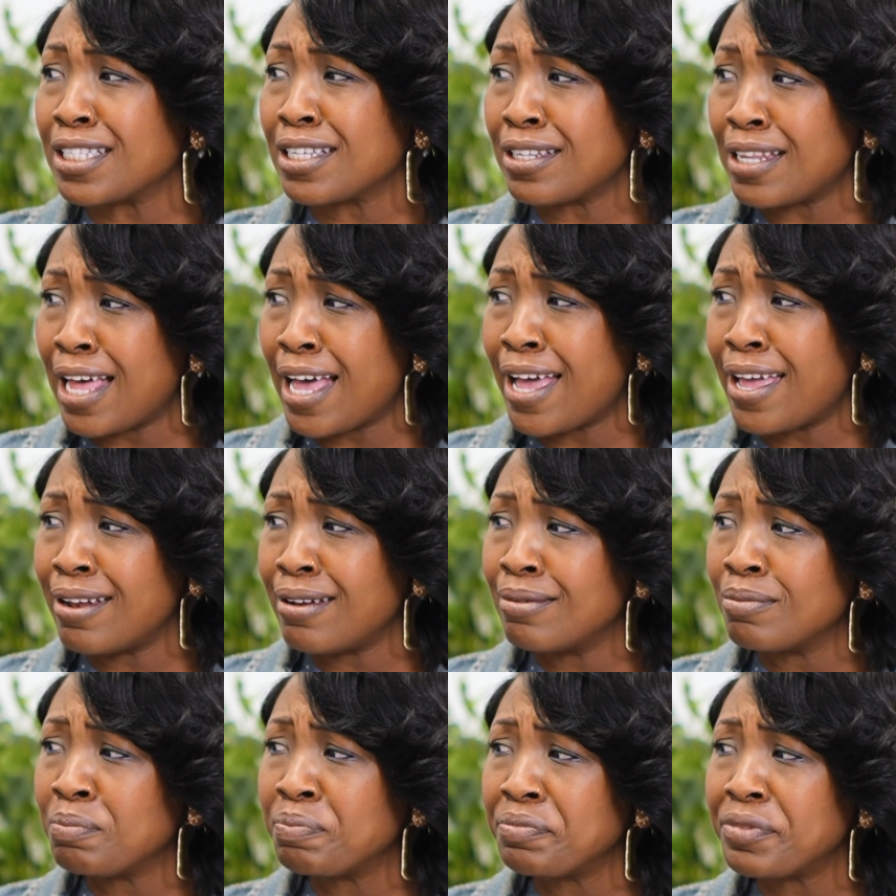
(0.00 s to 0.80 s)
a lot,
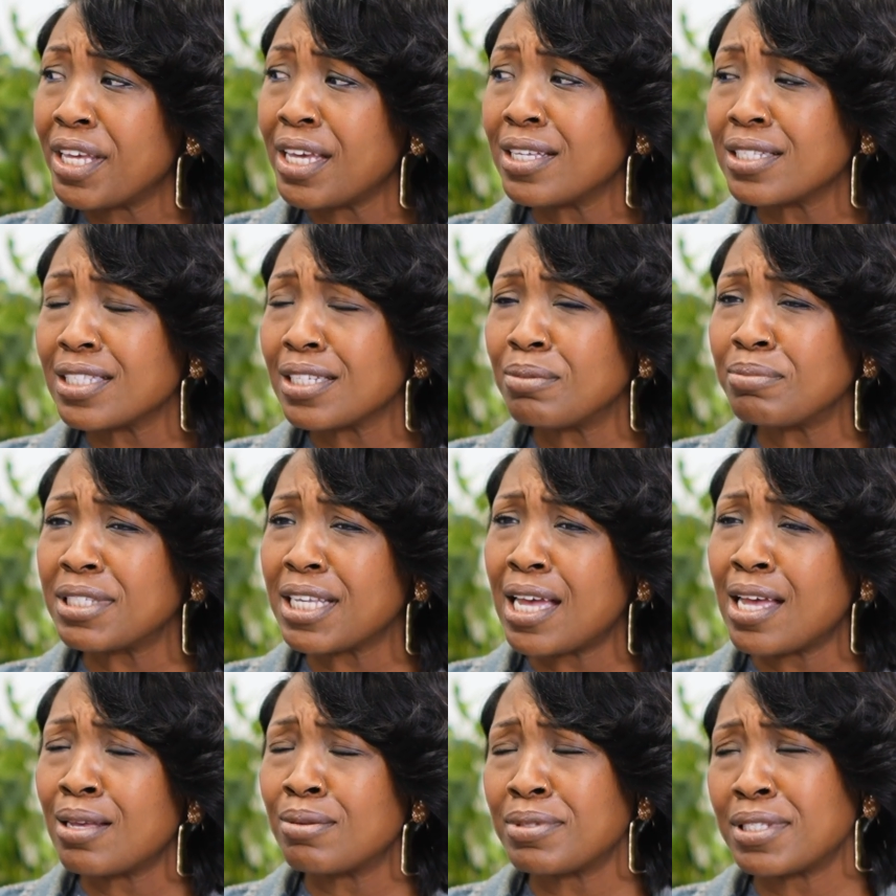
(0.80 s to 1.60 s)
and
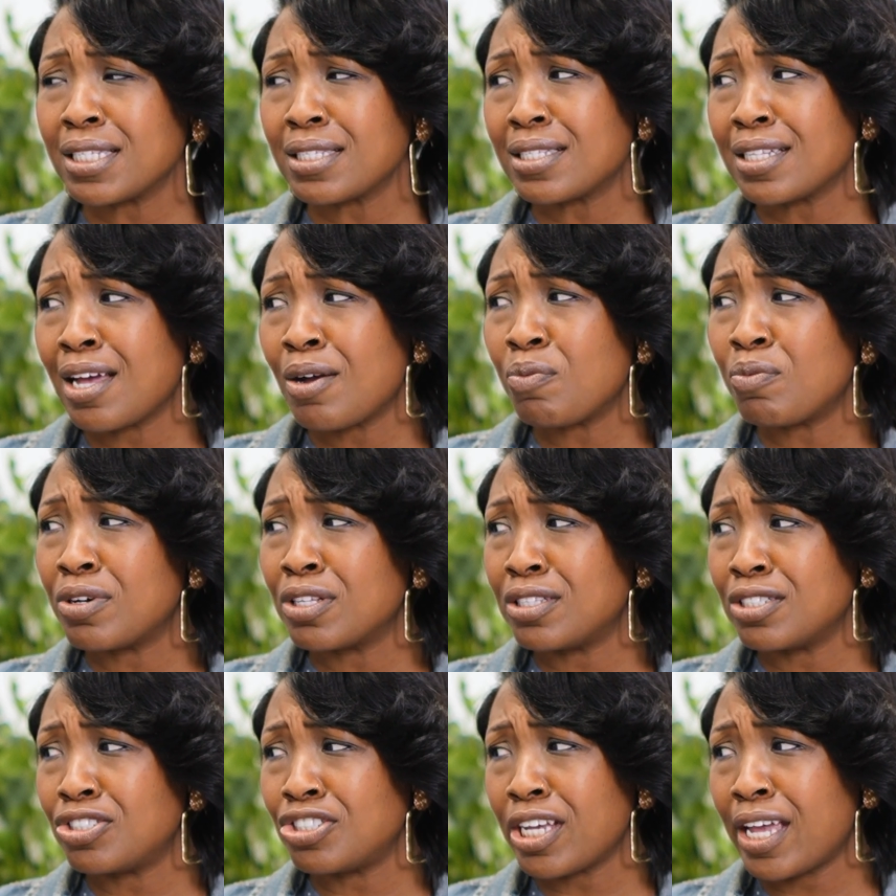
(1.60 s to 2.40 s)
sometimes it's not
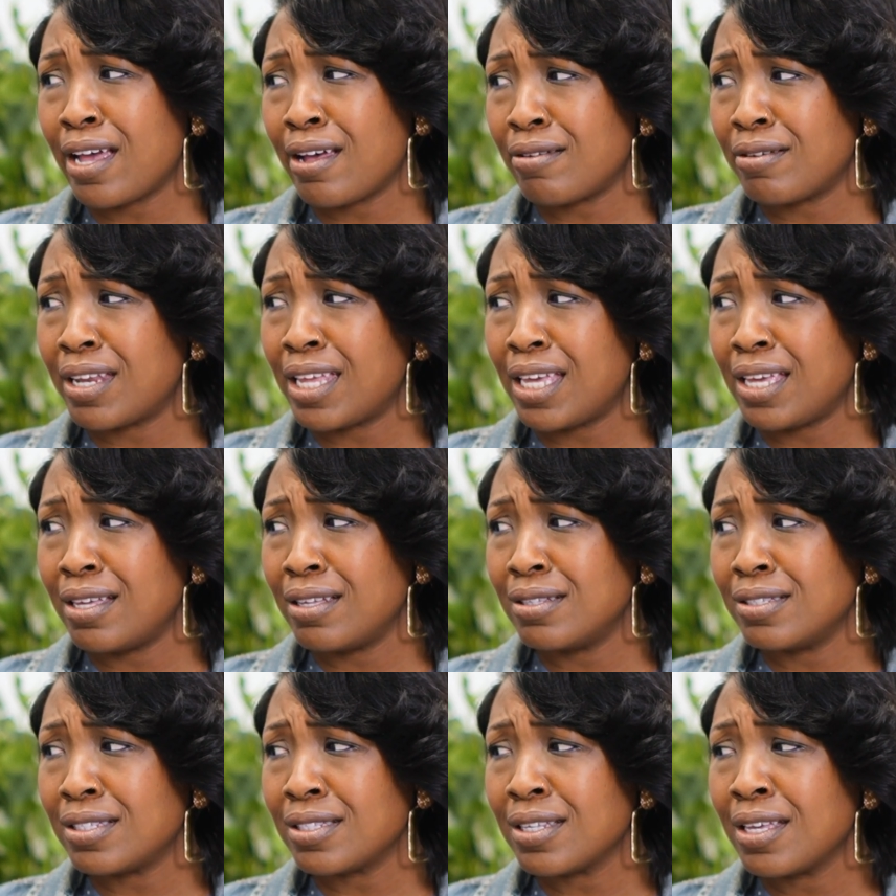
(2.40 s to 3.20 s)
what the child
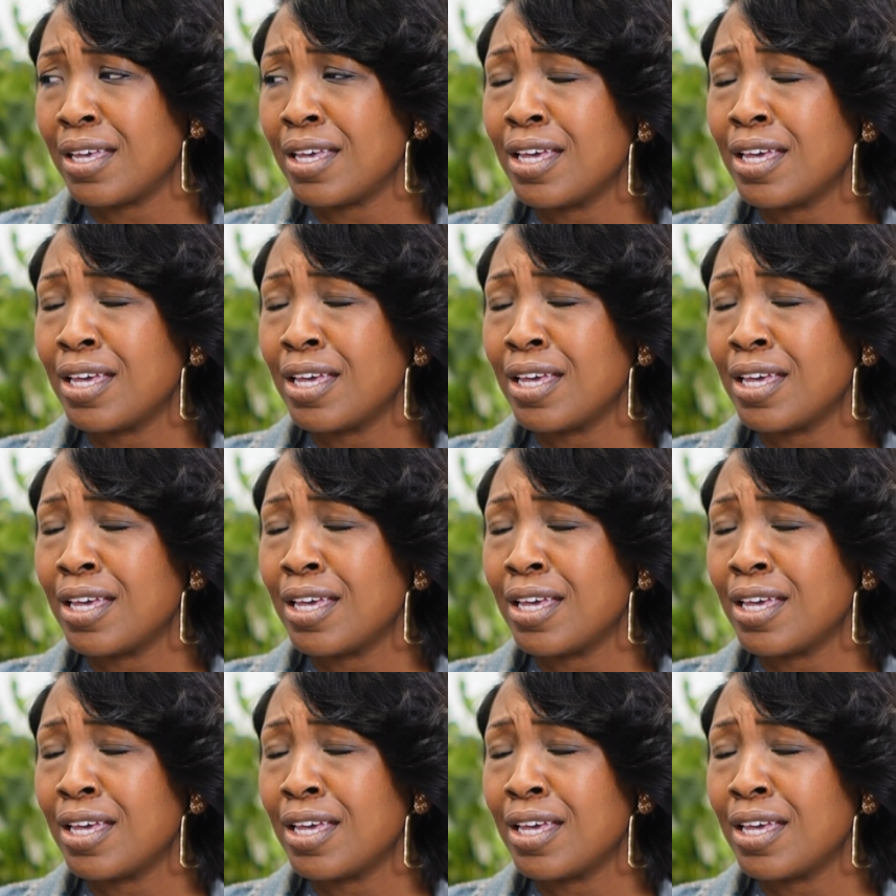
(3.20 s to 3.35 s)
needs.